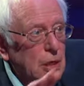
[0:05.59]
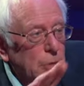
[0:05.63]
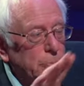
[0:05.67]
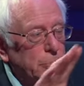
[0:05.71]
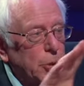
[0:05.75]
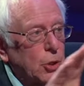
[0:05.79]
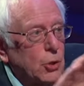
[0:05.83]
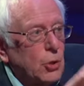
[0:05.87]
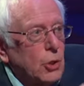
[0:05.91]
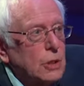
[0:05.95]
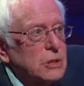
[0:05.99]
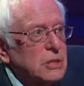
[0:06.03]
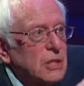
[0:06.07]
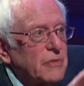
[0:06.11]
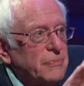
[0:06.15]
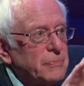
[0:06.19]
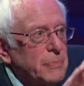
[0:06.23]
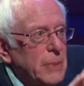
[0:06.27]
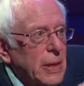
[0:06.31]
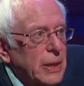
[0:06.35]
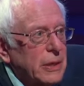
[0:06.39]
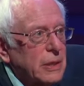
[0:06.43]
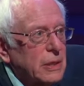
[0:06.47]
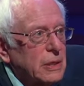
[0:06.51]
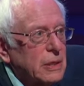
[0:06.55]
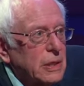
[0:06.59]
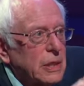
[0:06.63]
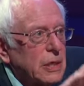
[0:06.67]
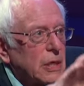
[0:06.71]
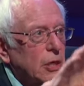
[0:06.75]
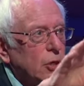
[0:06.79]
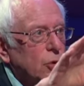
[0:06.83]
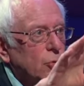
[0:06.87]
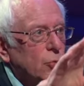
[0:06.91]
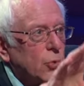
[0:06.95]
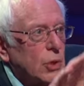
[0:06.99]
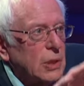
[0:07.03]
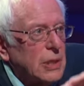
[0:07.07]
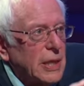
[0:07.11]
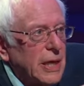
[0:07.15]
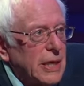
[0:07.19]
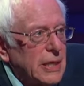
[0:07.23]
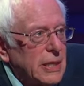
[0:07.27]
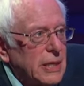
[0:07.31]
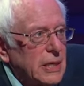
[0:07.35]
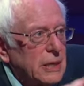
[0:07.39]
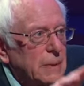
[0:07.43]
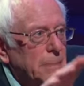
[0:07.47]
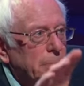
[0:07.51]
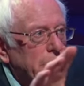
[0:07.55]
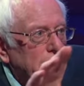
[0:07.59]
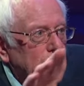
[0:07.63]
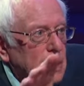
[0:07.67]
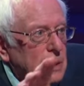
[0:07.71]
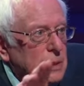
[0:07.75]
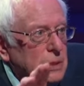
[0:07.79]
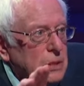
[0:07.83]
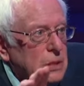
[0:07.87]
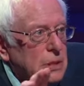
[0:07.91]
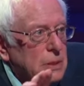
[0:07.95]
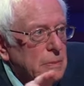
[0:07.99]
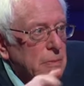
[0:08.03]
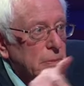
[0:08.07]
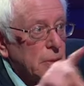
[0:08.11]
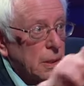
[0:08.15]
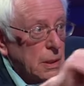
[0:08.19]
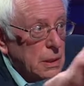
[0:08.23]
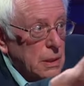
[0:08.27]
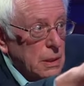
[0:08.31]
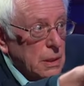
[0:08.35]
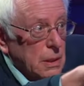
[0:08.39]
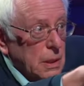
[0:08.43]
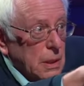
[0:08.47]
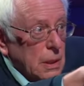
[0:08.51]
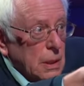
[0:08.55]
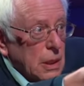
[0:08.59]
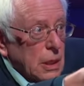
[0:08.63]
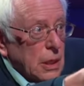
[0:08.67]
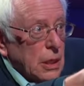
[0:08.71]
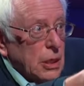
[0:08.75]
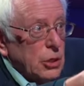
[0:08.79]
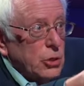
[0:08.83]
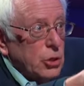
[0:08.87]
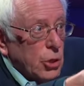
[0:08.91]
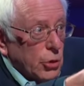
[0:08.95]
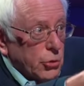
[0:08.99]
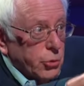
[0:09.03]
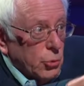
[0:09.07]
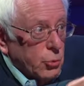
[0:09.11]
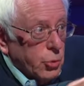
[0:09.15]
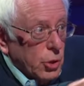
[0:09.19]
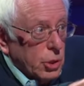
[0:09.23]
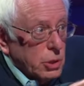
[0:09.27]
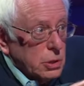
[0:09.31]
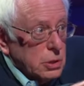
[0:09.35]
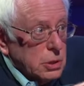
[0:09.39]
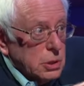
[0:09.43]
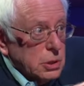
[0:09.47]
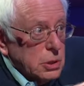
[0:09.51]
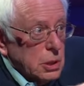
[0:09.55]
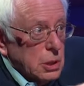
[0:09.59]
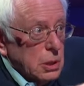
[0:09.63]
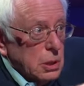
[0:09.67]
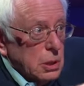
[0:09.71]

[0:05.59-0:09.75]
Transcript: because of medically related bills. In other words,